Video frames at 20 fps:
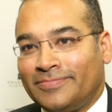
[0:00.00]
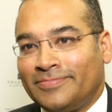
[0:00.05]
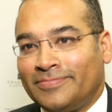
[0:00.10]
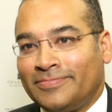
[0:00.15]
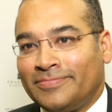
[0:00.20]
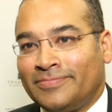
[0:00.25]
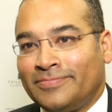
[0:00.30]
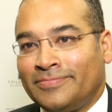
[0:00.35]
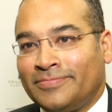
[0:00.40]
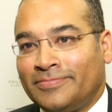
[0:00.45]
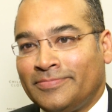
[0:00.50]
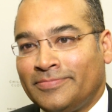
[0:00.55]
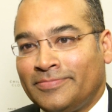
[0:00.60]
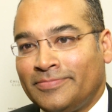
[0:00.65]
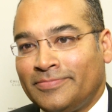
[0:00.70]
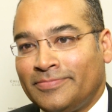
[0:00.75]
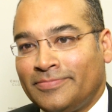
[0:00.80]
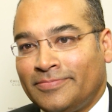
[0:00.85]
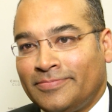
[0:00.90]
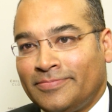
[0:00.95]
what does the
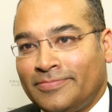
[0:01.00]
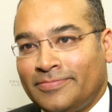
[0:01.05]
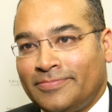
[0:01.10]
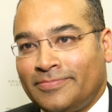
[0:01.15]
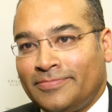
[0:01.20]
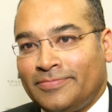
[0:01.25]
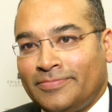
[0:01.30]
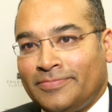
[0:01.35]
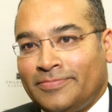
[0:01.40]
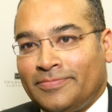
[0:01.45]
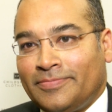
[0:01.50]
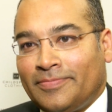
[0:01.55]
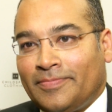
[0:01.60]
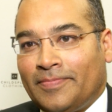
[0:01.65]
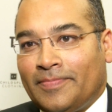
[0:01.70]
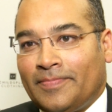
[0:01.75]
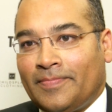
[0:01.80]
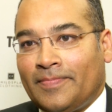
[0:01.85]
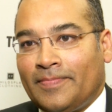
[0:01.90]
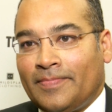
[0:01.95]
beautiful award you're holding in
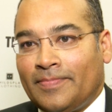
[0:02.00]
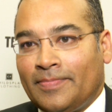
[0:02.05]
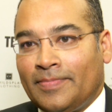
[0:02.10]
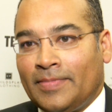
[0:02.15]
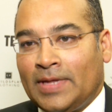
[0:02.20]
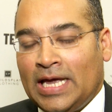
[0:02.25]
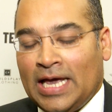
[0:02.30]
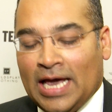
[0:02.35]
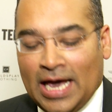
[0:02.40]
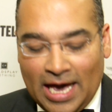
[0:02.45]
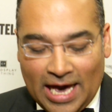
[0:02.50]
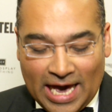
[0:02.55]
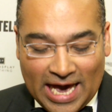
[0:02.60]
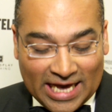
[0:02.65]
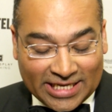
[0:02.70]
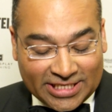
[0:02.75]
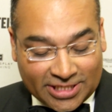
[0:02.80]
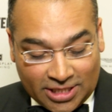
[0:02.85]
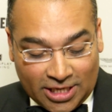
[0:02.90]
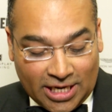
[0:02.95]
your hand mean to you?
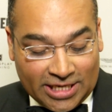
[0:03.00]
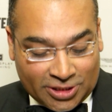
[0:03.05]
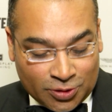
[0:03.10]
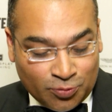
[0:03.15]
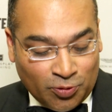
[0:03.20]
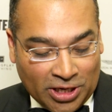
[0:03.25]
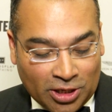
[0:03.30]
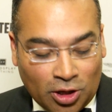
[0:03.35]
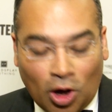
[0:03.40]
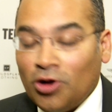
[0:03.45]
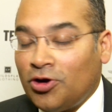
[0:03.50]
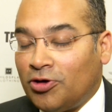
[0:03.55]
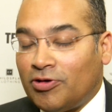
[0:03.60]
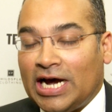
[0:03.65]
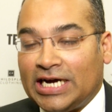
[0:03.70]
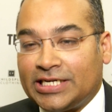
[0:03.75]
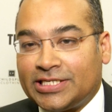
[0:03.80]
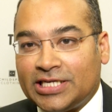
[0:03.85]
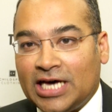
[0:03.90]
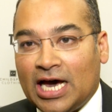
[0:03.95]
It's a, it's a real honour,
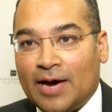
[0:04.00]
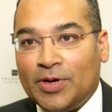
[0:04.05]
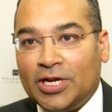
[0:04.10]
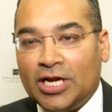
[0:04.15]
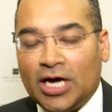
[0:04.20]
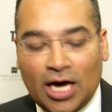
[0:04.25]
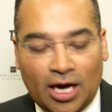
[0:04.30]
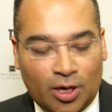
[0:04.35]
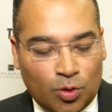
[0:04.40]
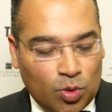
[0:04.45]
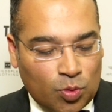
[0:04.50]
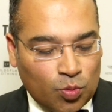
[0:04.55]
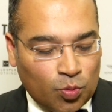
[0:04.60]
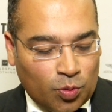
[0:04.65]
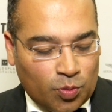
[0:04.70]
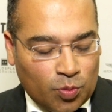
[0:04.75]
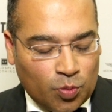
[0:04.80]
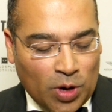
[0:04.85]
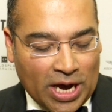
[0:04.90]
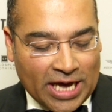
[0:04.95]
actually. I mean,
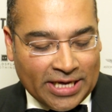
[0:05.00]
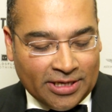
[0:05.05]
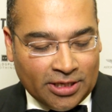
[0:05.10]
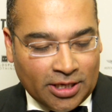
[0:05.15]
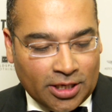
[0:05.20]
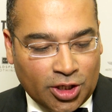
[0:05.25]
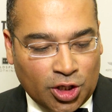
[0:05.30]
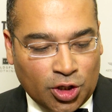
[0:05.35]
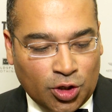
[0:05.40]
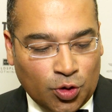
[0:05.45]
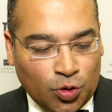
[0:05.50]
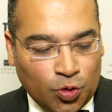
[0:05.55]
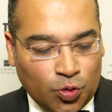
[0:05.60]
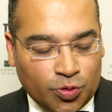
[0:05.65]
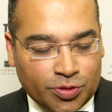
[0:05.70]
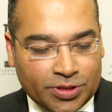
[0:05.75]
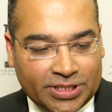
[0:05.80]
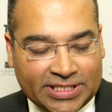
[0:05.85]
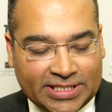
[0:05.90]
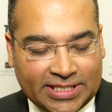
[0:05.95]
when
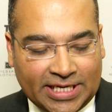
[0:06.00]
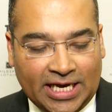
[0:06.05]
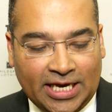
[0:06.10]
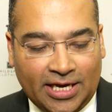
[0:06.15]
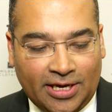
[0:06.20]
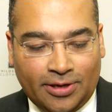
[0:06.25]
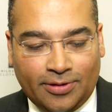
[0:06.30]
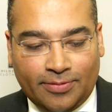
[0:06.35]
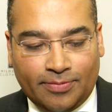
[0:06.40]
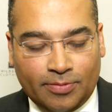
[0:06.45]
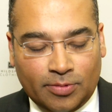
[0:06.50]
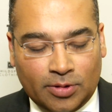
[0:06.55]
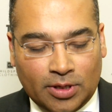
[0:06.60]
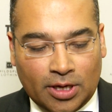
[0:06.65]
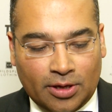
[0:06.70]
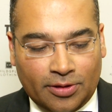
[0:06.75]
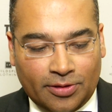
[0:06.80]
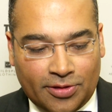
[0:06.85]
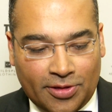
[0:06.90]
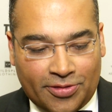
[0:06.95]
you see
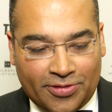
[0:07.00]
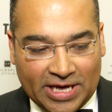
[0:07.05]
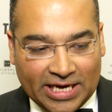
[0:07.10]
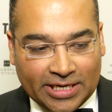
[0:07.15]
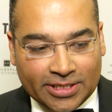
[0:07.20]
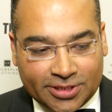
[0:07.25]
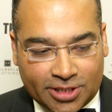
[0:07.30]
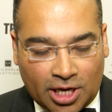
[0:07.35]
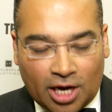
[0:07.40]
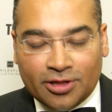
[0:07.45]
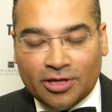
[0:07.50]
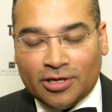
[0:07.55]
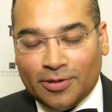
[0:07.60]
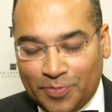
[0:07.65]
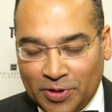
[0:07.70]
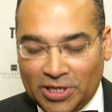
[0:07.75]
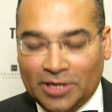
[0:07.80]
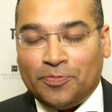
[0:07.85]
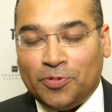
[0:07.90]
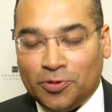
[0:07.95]
the things other
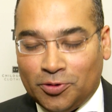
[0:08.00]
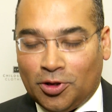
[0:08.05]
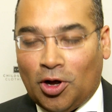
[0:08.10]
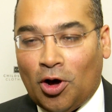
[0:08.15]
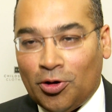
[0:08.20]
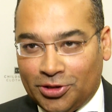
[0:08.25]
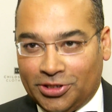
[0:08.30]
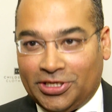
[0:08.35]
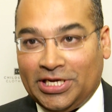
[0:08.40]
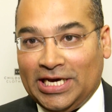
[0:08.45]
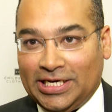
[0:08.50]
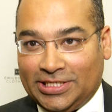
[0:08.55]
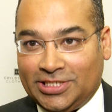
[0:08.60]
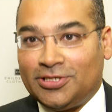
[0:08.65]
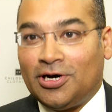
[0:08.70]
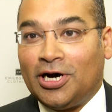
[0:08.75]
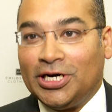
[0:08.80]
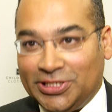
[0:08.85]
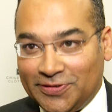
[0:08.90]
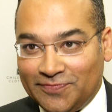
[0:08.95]
people honoured here
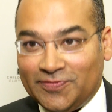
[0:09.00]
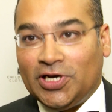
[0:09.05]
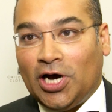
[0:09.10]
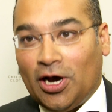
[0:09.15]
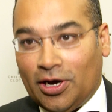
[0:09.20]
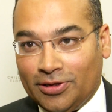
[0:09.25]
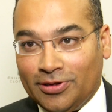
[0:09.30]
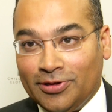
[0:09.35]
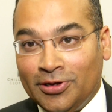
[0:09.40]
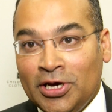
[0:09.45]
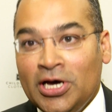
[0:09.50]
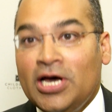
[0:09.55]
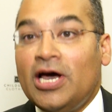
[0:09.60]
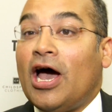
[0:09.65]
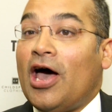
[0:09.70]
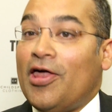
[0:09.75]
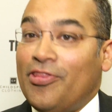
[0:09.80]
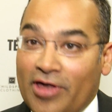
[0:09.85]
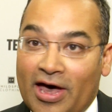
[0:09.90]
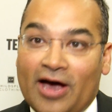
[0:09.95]
tonight have done
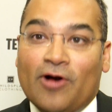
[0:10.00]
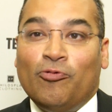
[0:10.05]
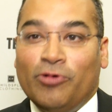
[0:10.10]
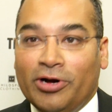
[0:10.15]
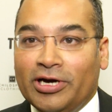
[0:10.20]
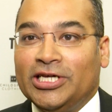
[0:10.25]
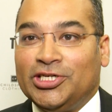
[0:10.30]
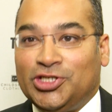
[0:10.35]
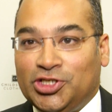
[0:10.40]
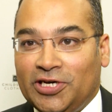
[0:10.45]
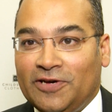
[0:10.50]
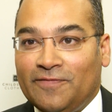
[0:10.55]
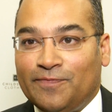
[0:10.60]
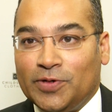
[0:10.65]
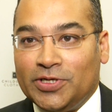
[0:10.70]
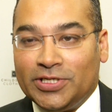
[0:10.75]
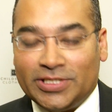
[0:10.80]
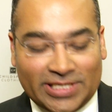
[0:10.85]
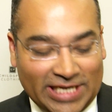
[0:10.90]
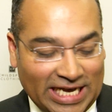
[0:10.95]
and their real
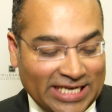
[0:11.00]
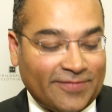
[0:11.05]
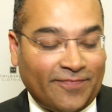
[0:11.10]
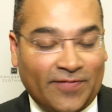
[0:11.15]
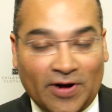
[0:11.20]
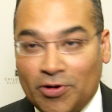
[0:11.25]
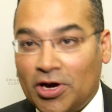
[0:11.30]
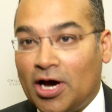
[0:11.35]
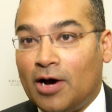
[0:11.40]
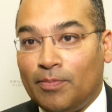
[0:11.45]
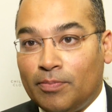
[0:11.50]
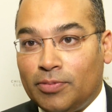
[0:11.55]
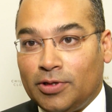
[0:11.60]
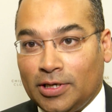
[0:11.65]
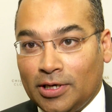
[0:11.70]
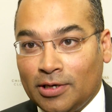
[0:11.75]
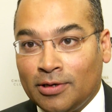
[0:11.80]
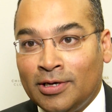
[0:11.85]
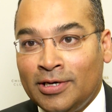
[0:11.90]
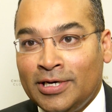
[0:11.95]
achievements, it's very
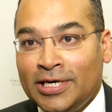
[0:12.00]
humbling